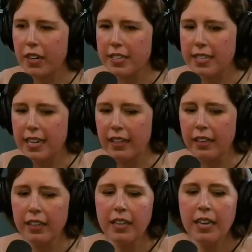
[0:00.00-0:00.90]
for
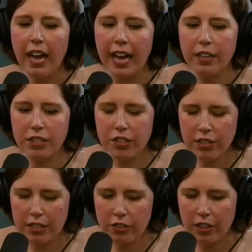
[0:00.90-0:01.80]
SNL, I
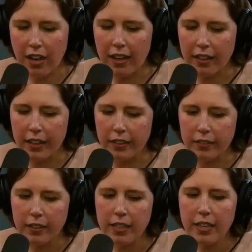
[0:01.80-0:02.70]
auditioned in
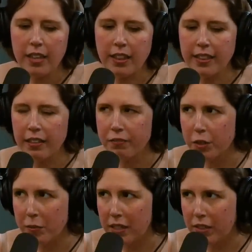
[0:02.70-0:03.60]
Chicago. Then they
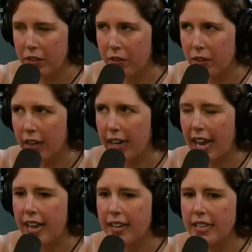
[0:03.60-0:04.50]
flew me to New York
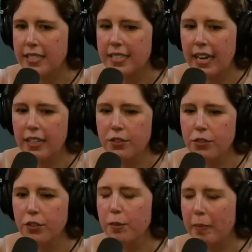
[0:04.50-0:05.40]
and they said,
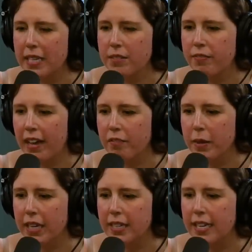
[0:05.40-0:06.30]
do your best five
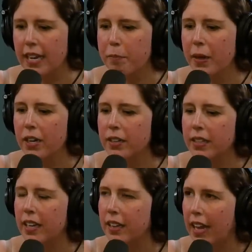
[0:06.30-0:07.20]
minutes. And
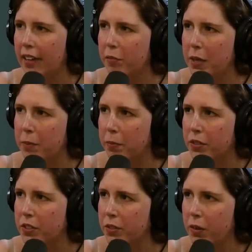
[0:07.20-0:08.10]
apparently, a lot of
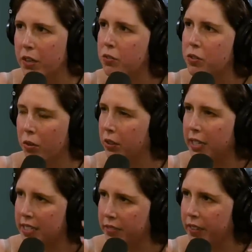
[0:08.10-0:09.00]
people do a
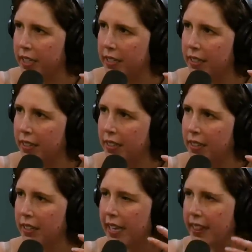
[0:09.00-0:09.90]
totally different
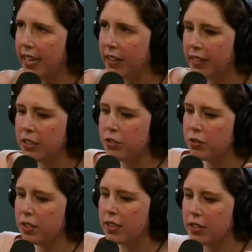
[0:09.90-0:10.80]
like they they
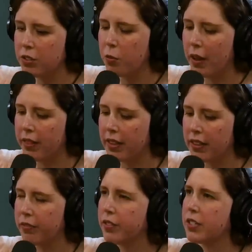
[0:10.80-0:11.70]
do they do one thing
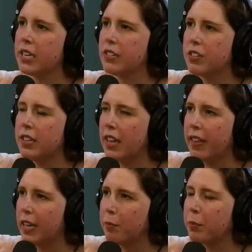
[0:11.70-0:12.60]
in their first audition and
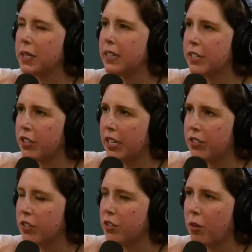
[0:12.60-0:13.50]
then they completely
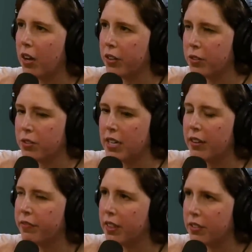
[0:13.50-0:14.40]
change it and do all new
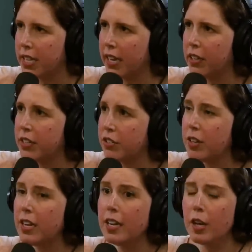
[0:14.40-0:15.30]
stuff in their second
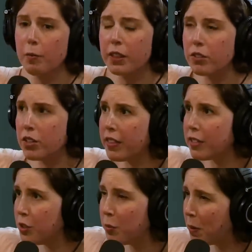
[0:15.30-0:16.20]
audition but there's all
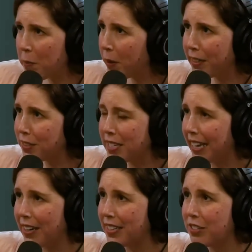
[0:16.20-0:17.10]
these new people at your
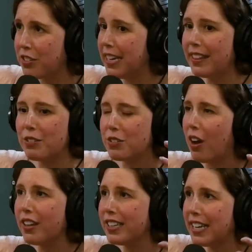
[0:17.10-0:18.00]
second audition and there's
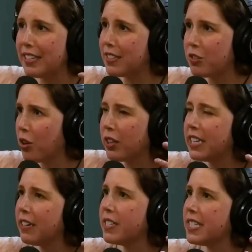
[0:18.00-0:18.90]
all the it's a
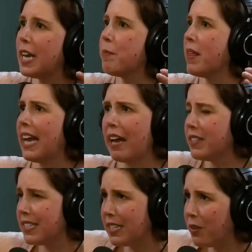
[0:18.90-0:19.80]
totally different setup bit. and they
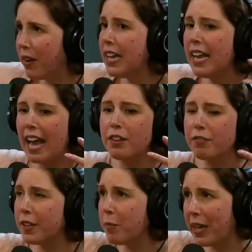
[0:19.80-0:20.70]
haven't seen you and
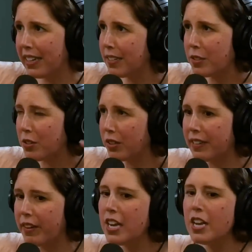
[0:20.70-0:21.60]
they're filming it and it's a
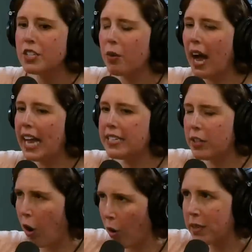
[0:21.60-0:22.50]
totally different so i
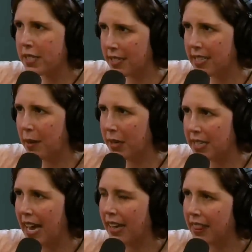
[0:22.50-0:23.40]
did almost the same
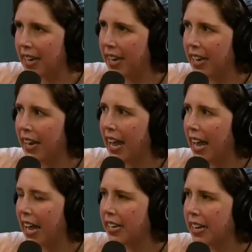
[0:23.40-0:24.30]
exact thing mm.
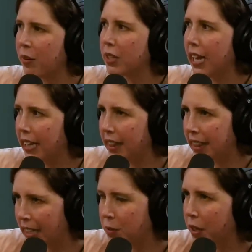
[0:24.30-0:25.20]
and they were like
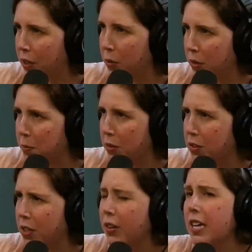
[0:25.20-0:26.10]
that's what you were
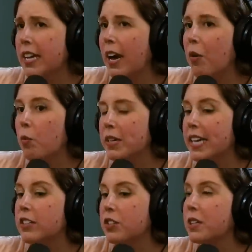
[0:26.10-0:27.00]
supposed to do now was
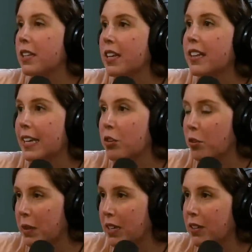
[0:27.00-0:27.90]
i doing the thing they
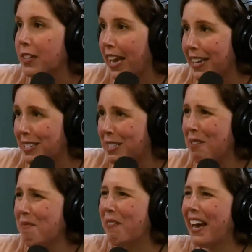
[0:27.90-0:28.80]
told me to do
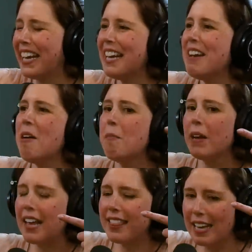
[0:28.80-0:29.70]
yes but
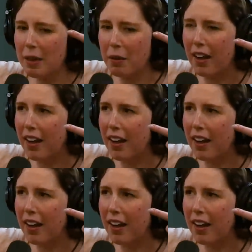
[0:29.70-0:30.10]
but i think